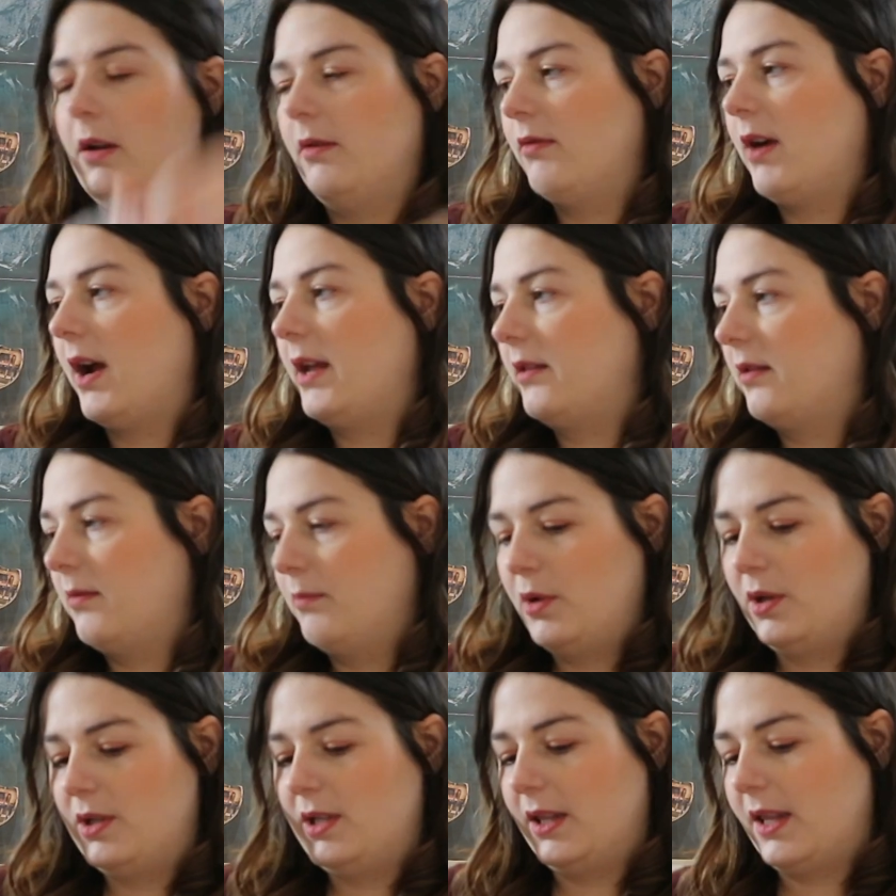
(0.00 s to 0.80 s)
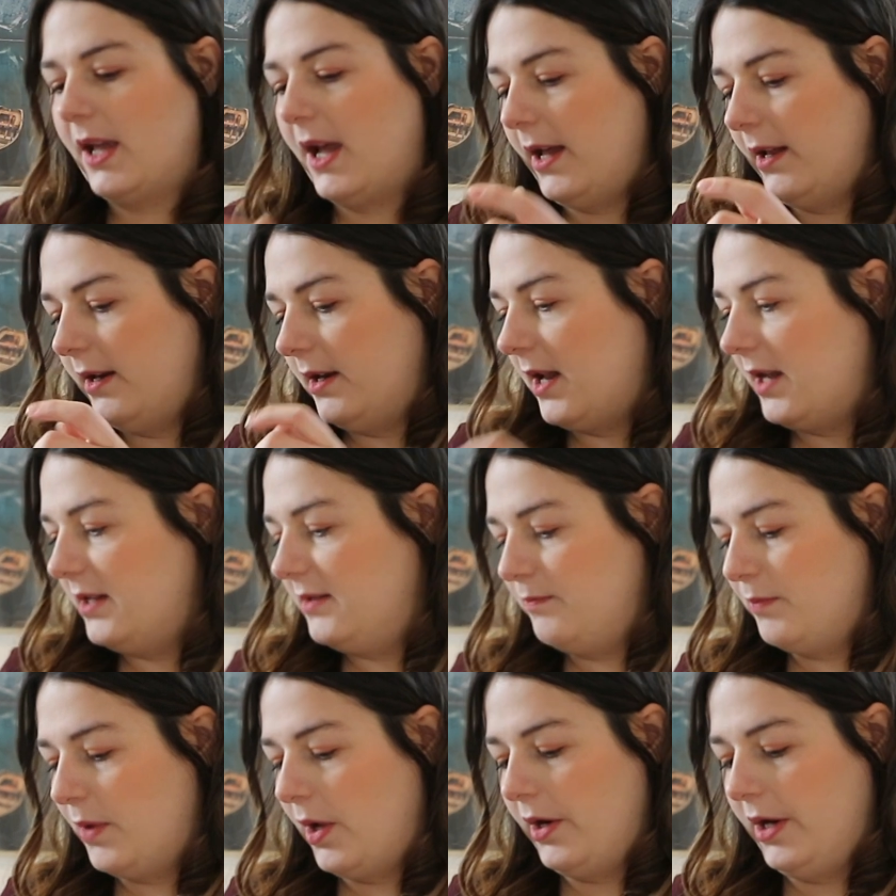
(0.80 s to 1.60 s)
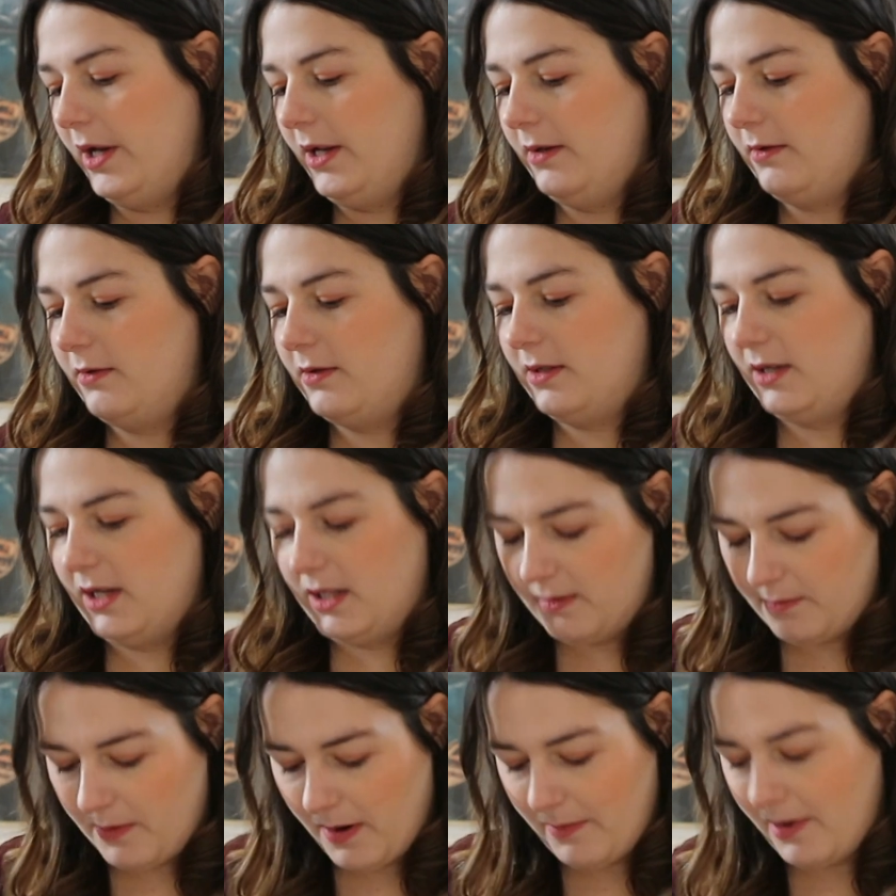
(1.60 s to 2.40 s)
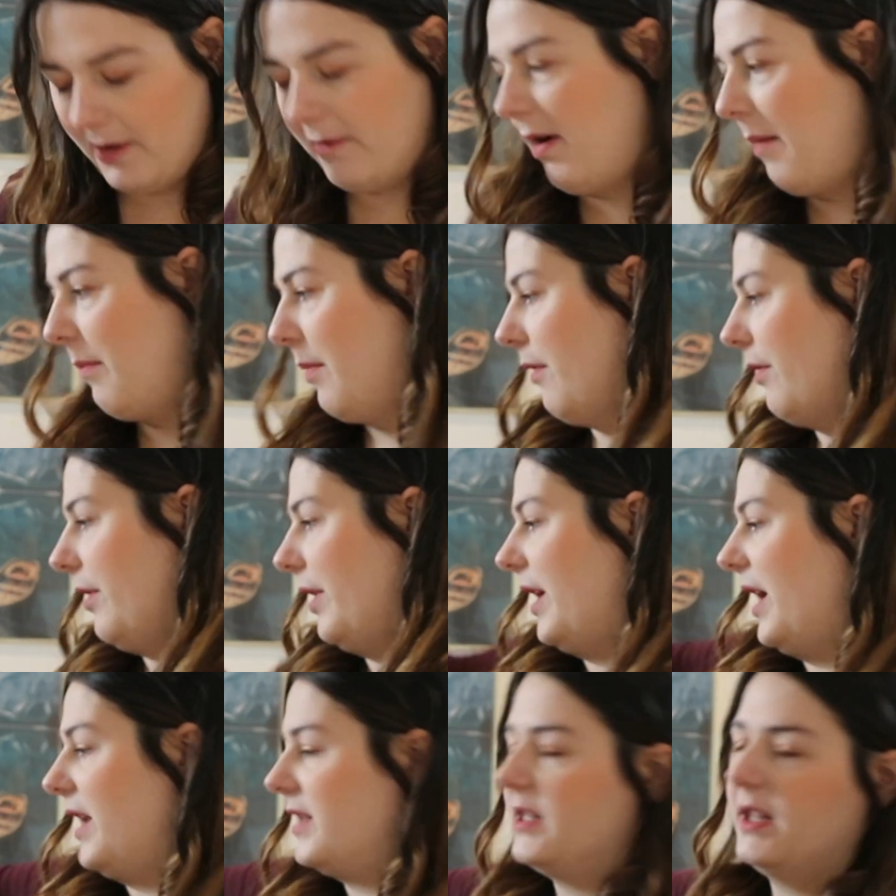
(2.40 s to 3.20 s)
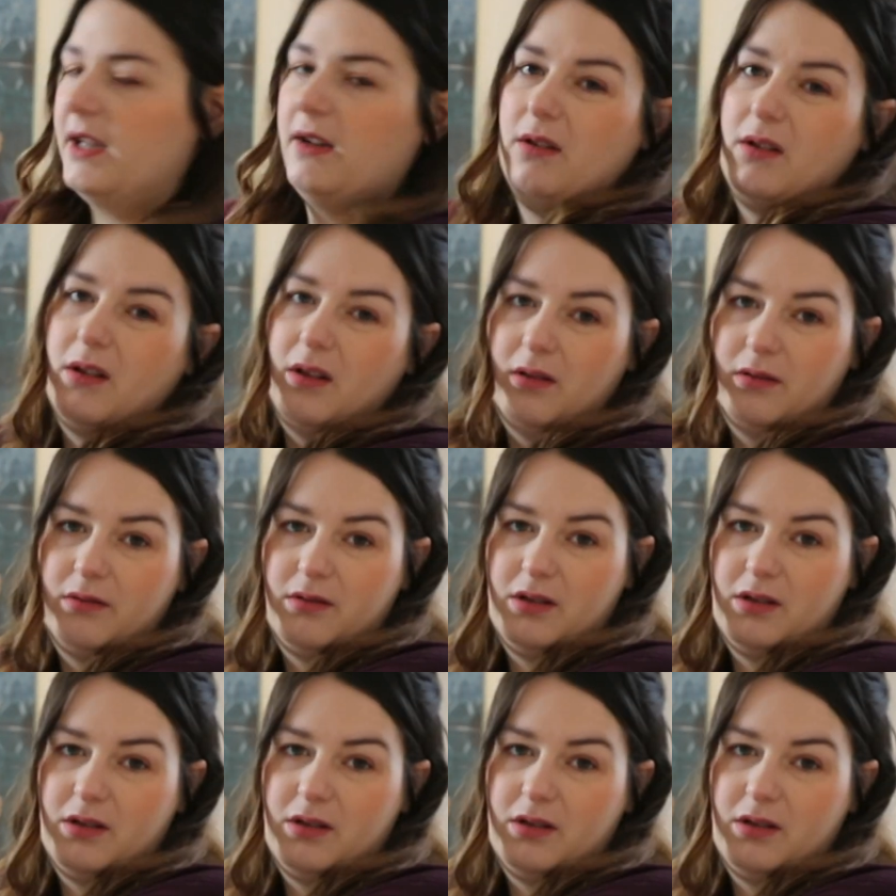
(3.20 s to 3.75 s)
rather than putting that nice bonnet knitted by my grandma on and getting that all